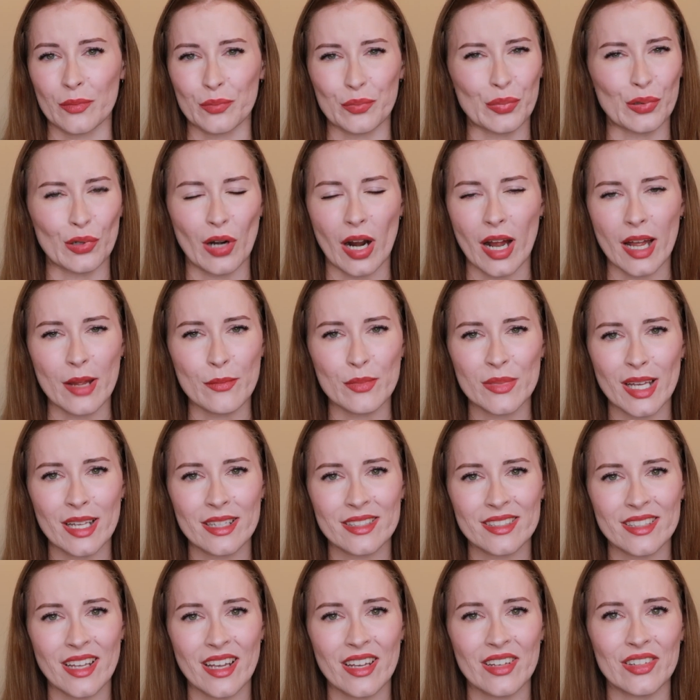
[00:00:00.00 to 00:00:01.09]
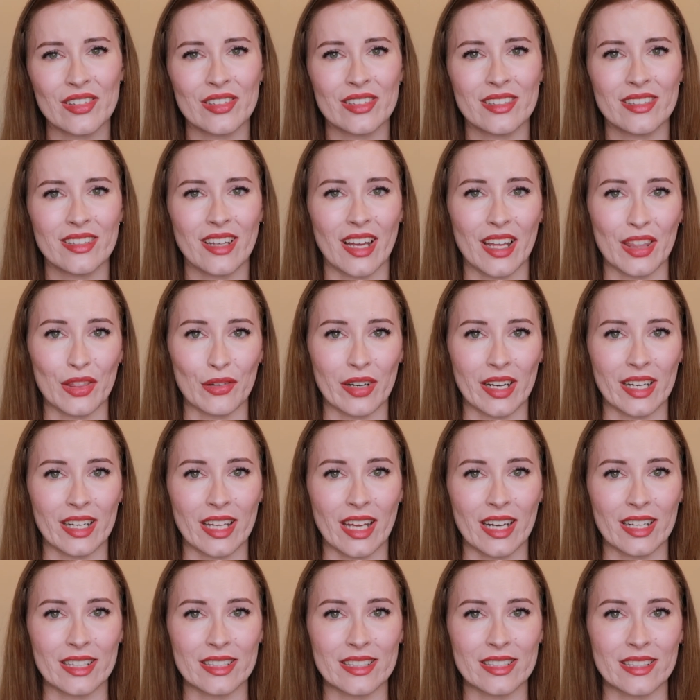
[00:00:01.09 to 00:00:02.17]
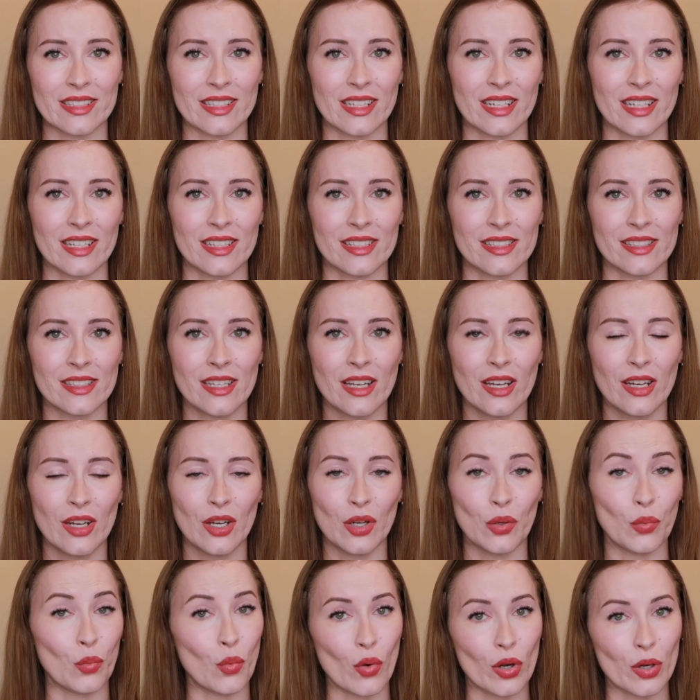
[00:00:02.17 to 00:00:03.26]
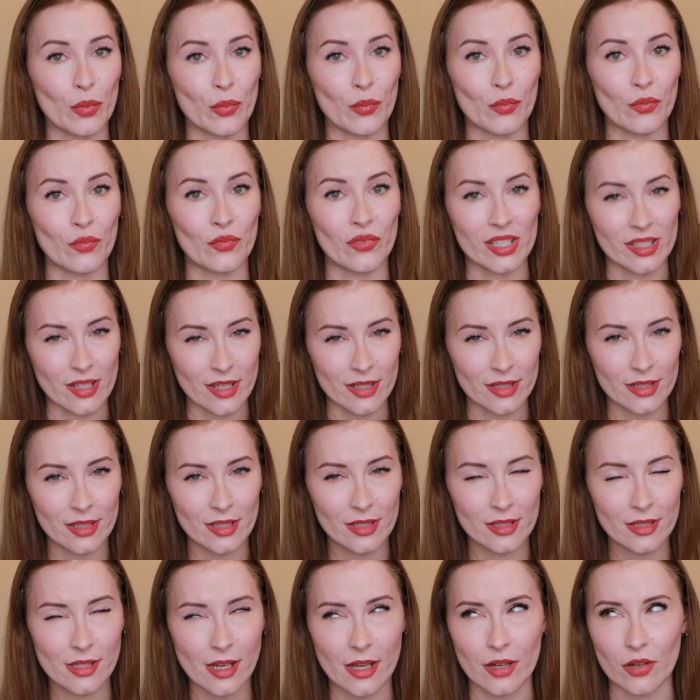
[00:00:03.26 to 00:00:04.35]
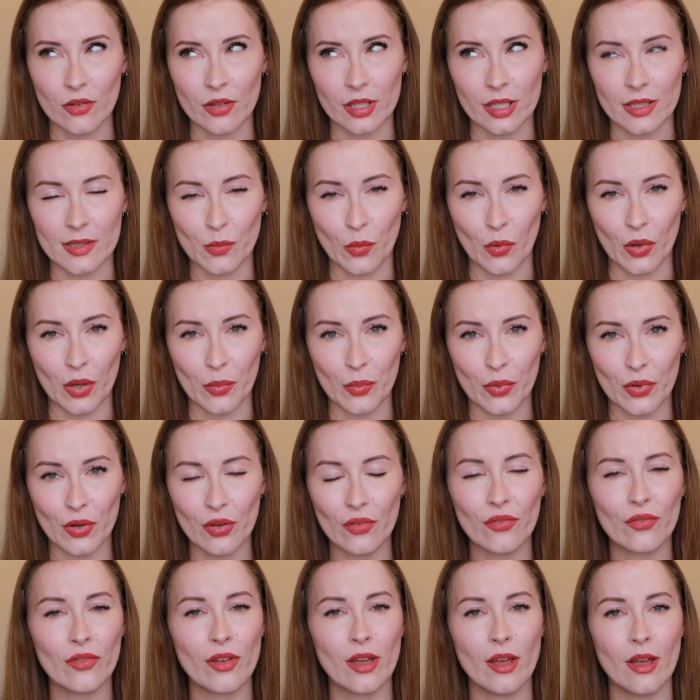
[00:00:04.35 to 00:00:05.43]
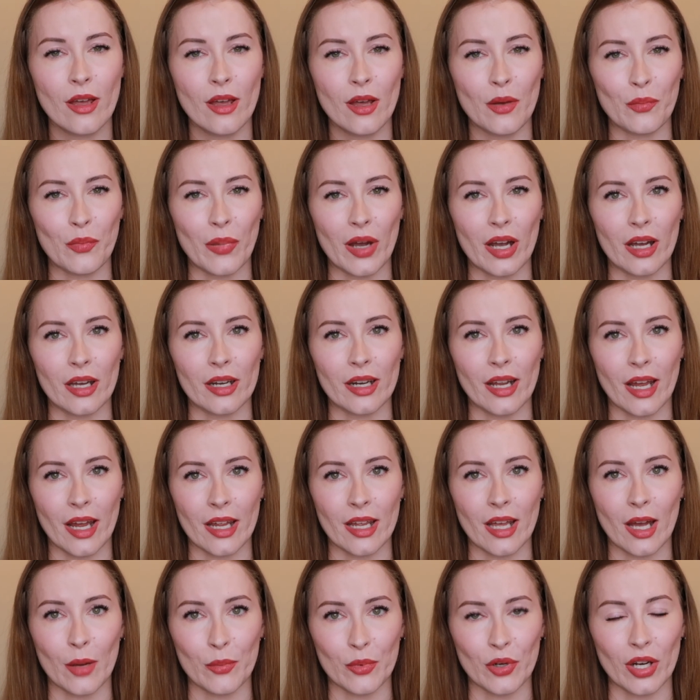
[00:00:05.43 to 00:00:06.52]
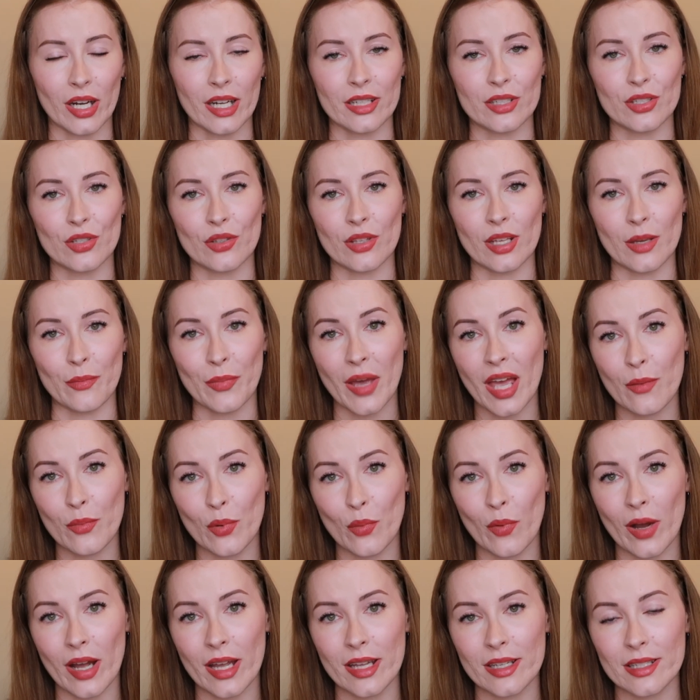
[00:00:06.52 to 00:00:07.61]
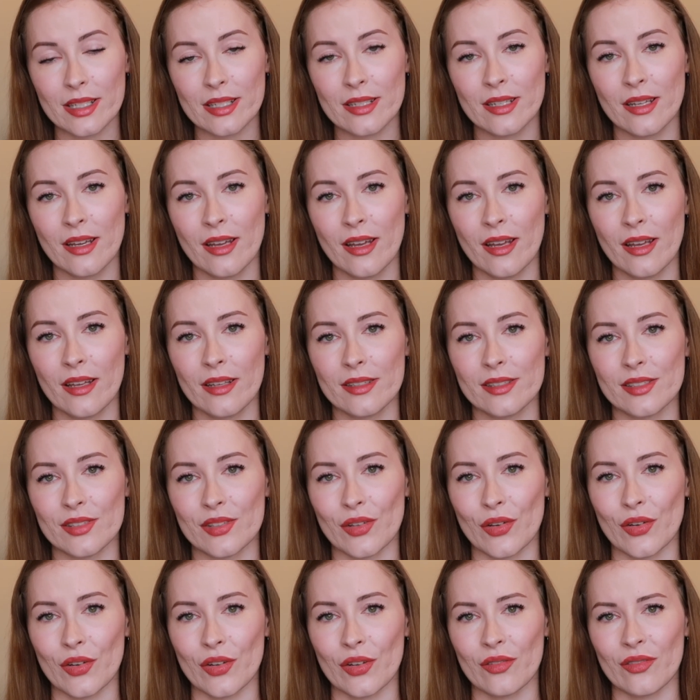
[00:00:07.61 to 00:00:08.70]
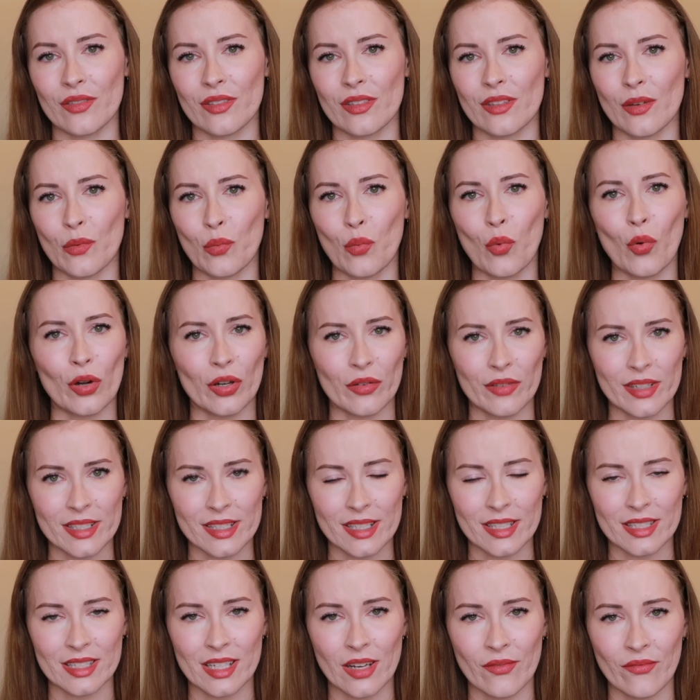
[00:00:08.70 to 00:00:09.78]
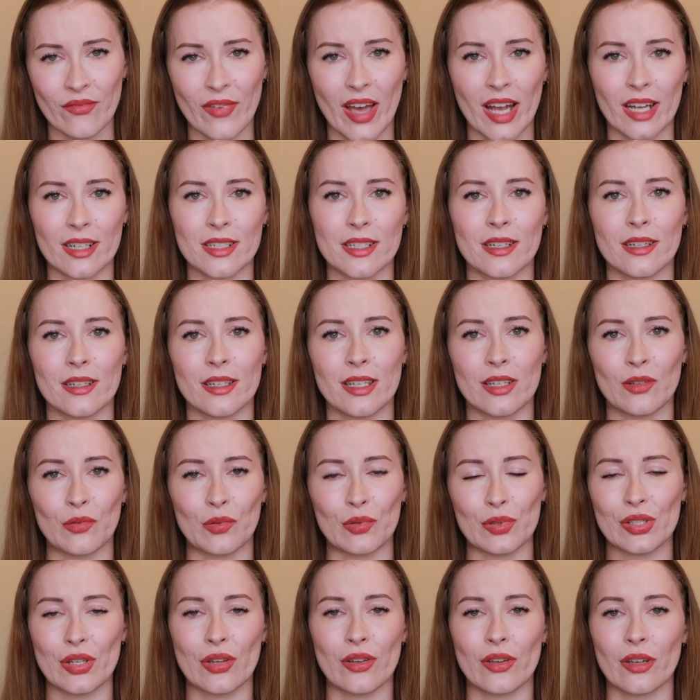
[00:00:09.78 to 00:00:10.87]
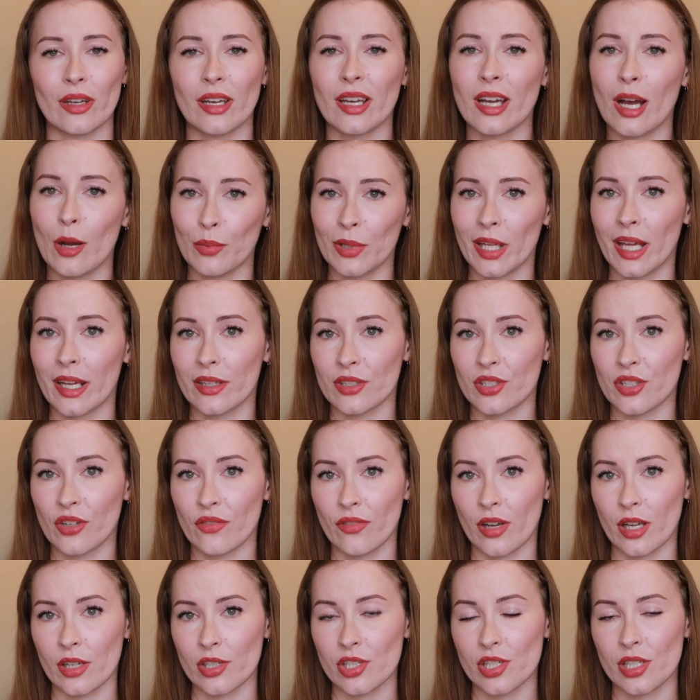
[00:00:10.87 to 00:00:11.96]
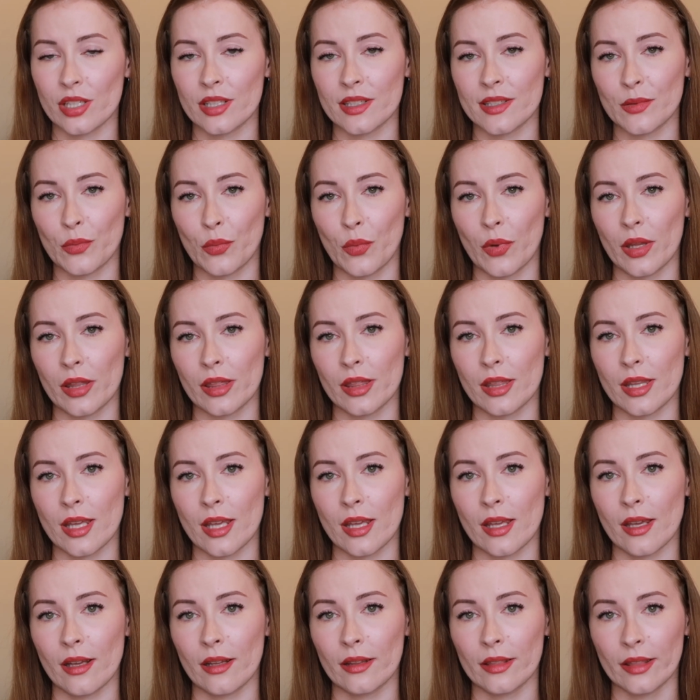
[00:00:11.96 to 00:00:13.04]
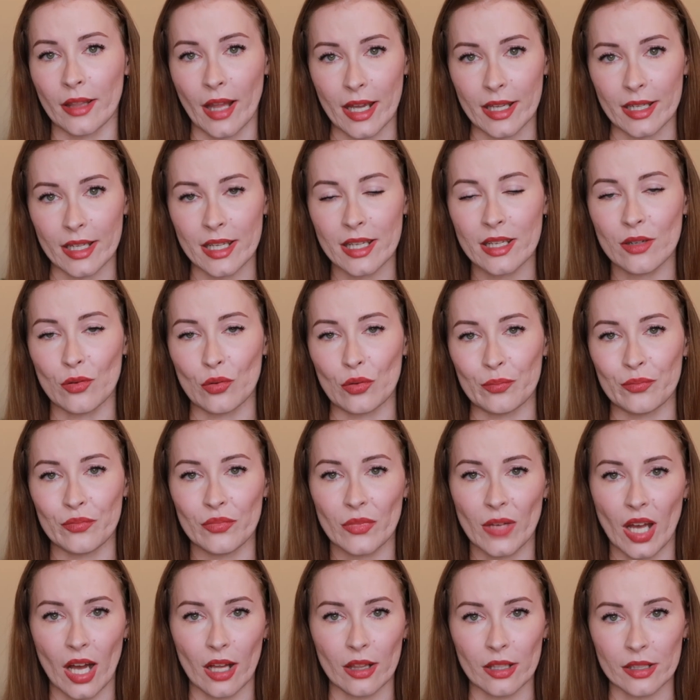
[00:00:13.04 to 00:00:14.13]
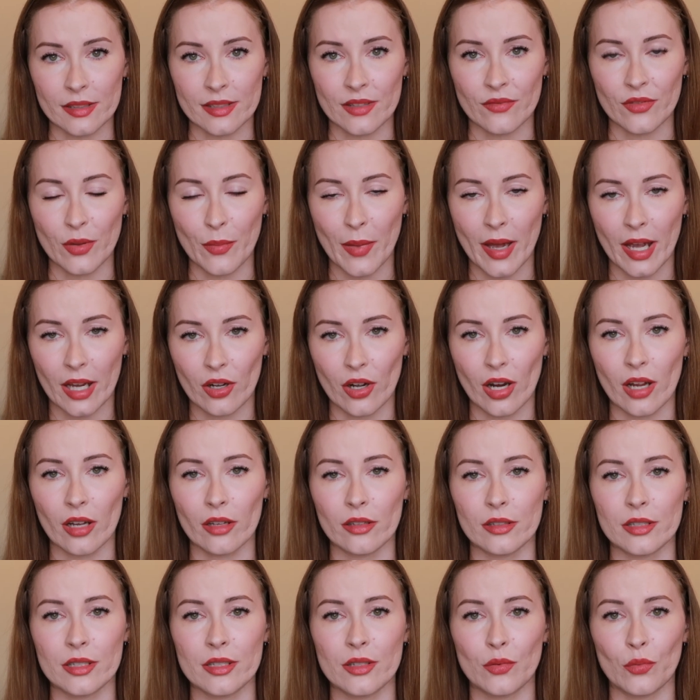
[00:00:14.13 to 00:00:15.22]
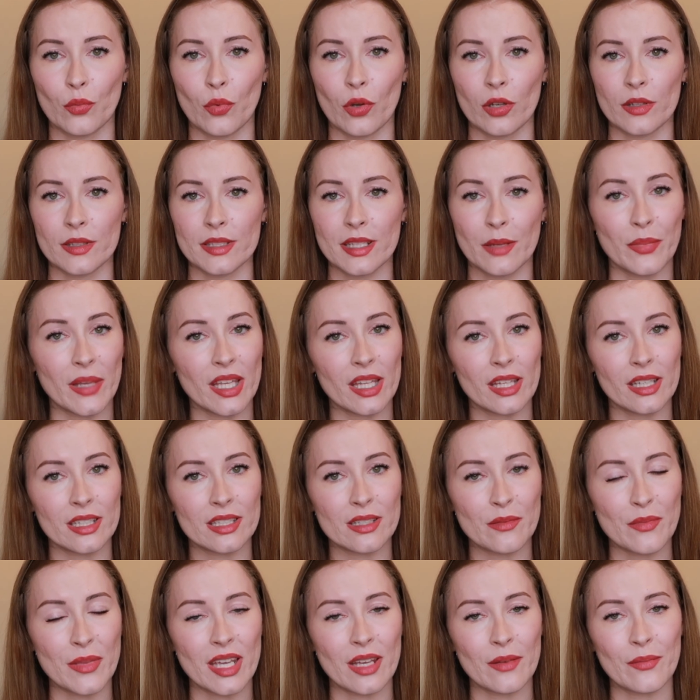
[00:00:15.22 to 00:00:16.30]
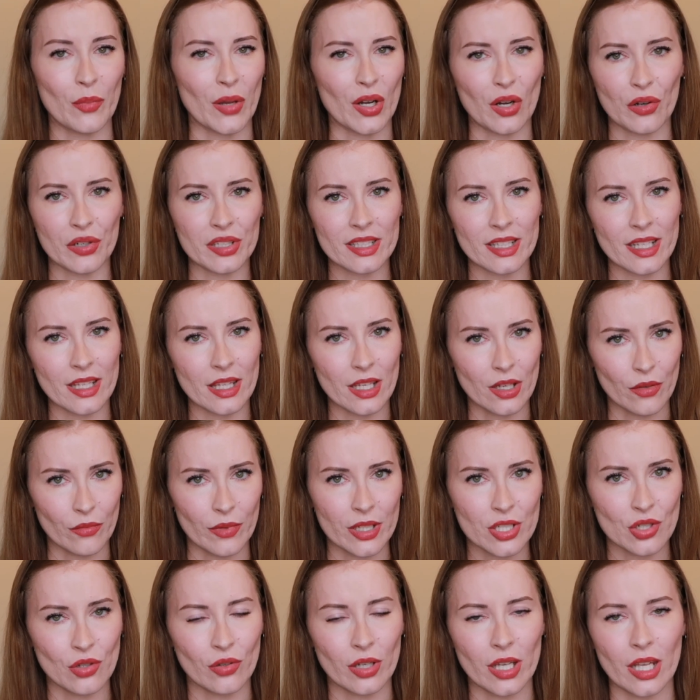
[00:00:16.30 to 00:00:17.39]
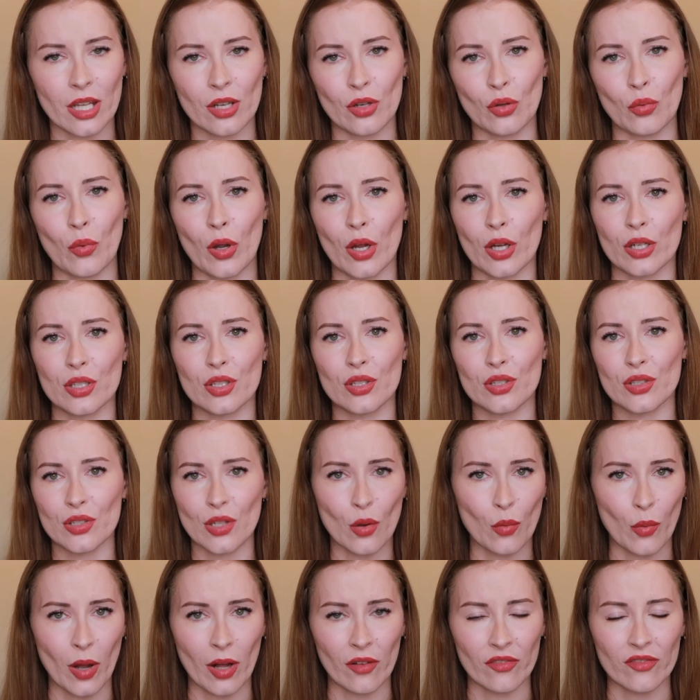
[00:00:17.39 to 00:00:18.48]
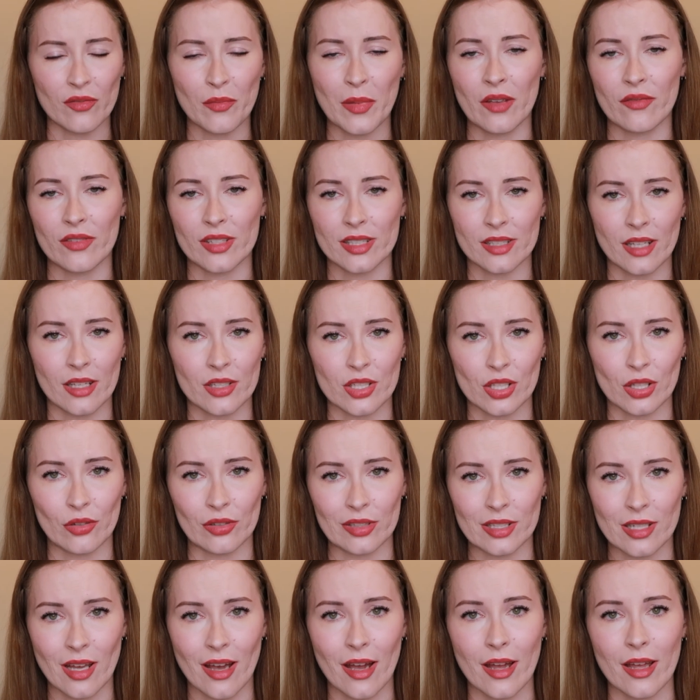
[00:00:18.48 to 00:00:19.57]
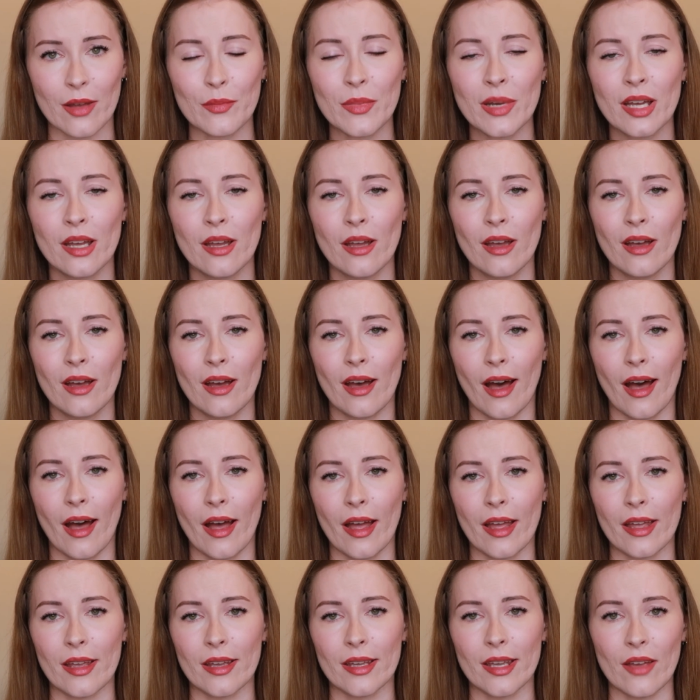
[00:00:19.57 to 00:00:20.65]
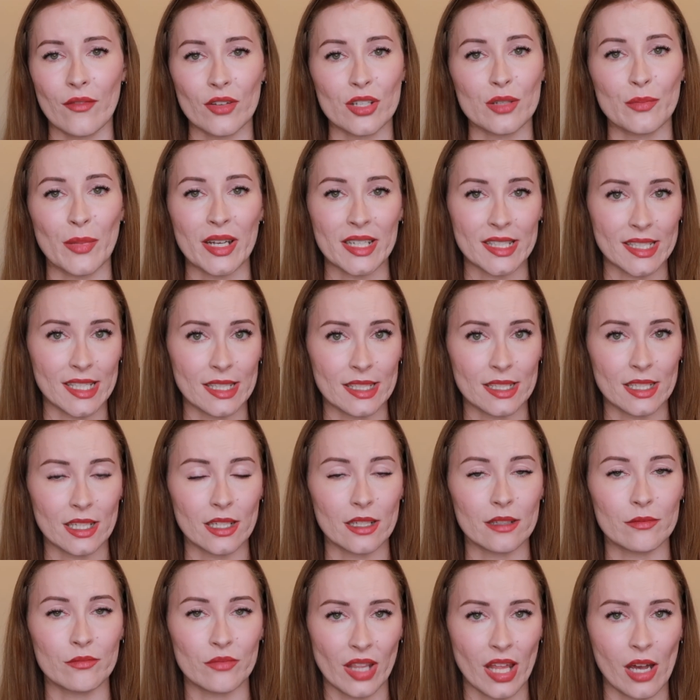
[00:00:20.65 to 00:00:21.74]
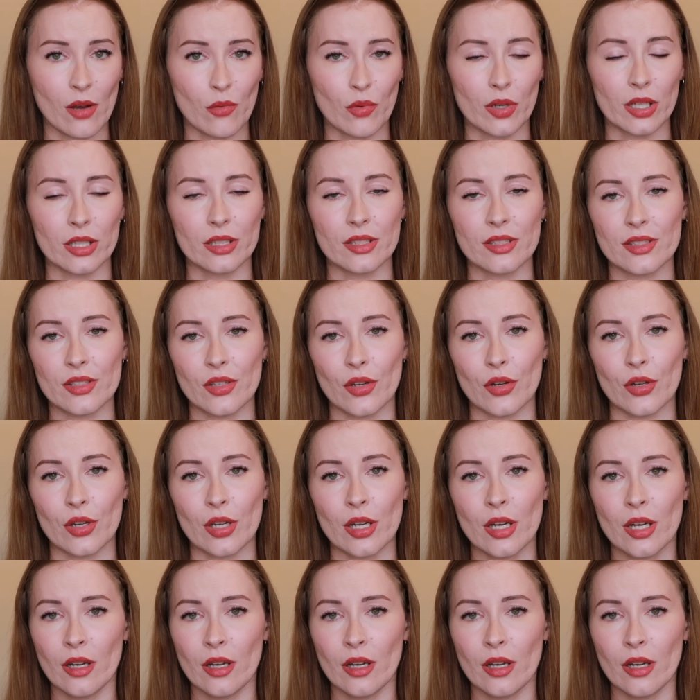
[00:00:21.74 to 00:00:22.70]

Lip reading: Prime Day sale. I thought I'd get it since it is water resistant. I don't think it's waterproof, but I upgraded to the Paperwhite. So the water resistant factor and also a couple extra functions with the lighting or colors of the background was appealing to me. But honestly, the original Kindle worked so well for me for such a long time, I gave it to my sister, that one. So